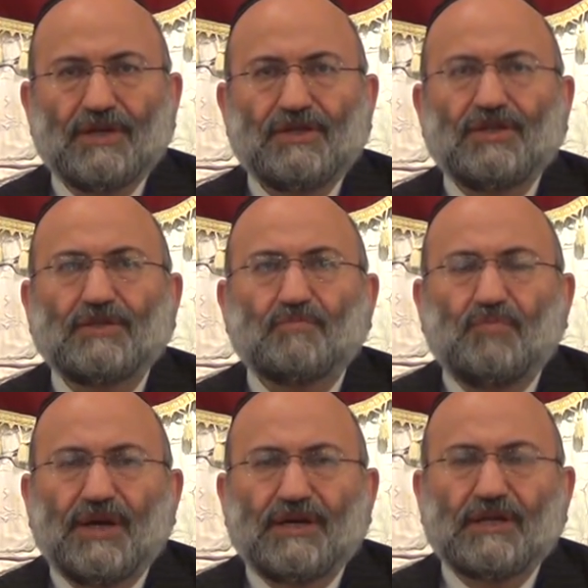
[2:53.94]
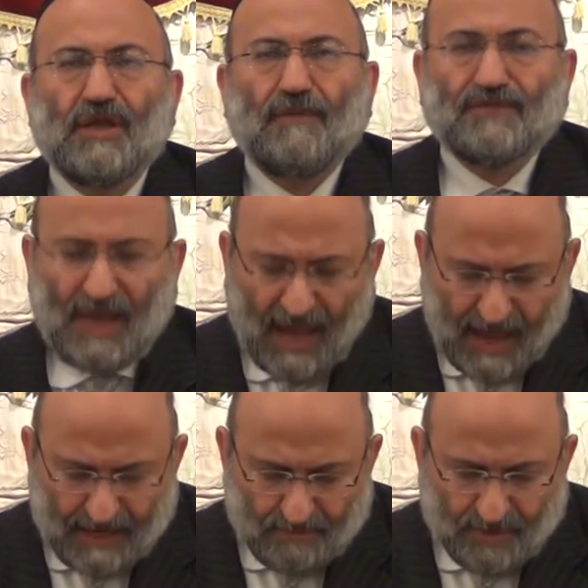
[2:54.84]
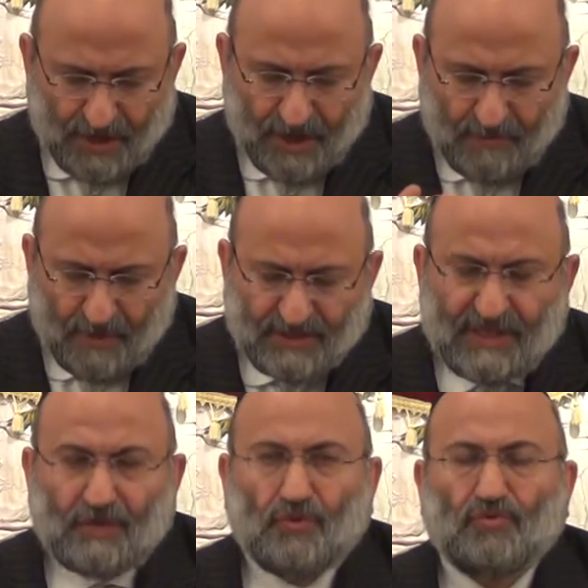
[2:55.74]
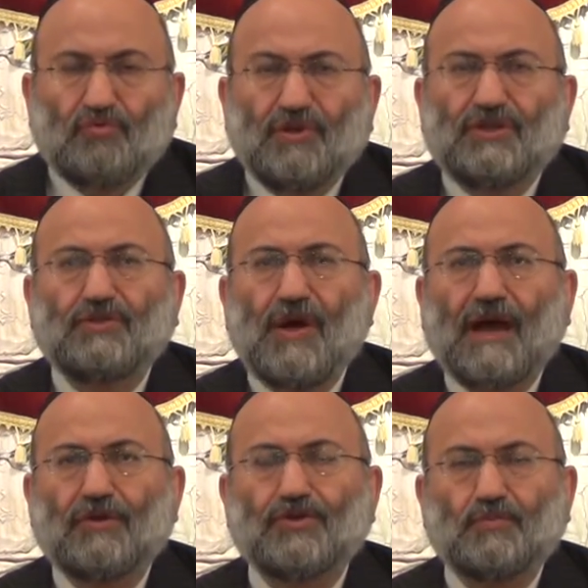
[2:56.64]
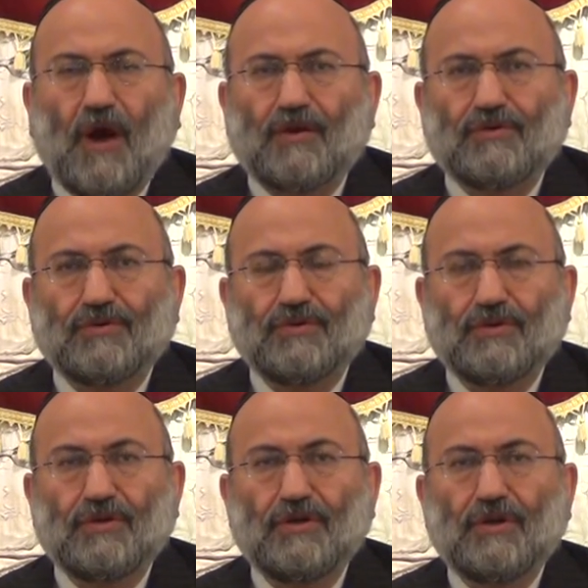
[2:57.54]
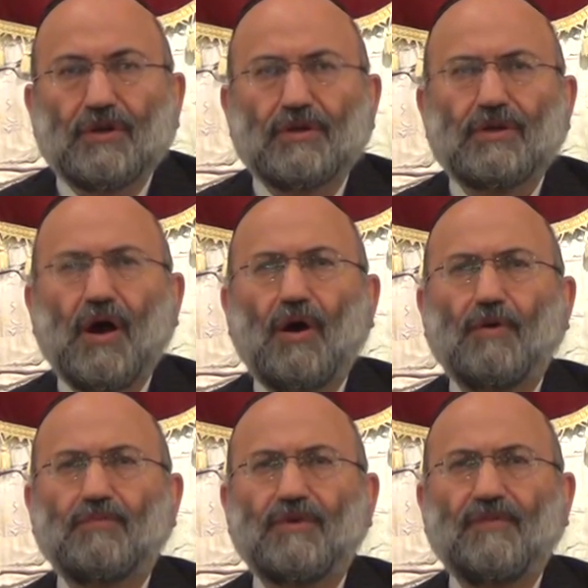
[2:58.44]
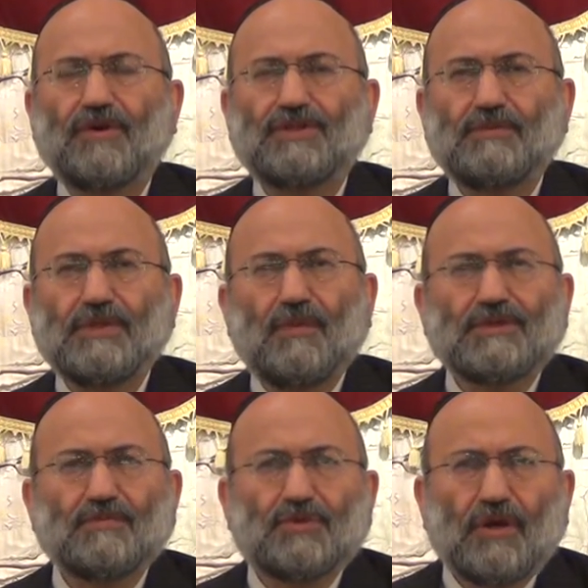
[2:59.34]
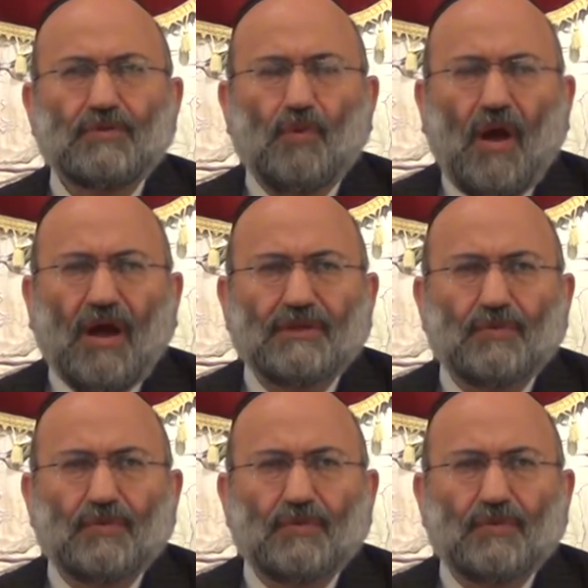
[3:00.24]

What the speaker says: This period of time, a person could reach to HaKadosh Baruch Hu. Now, the Farshim say, what's Pshat? Why?